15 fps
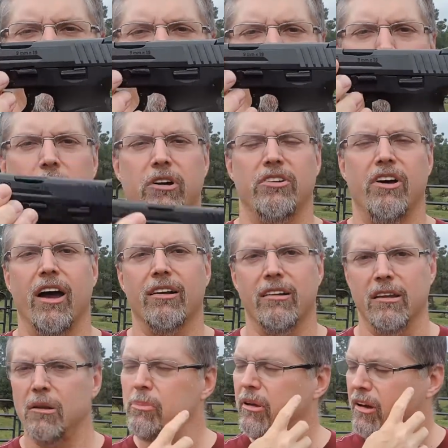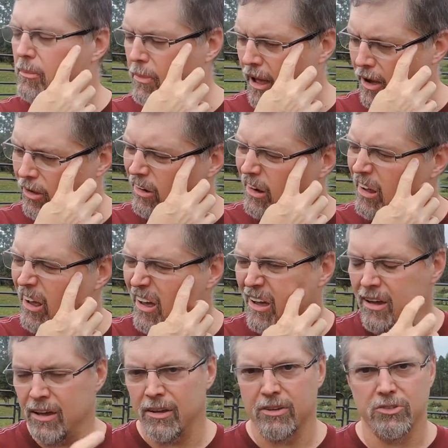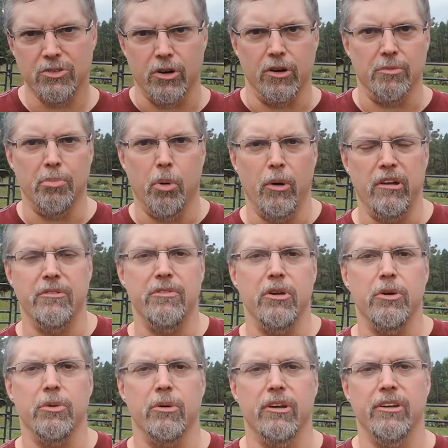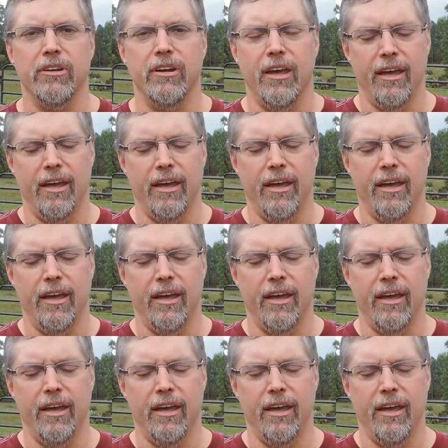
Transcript: I want to talk a little bit about sort of point of view and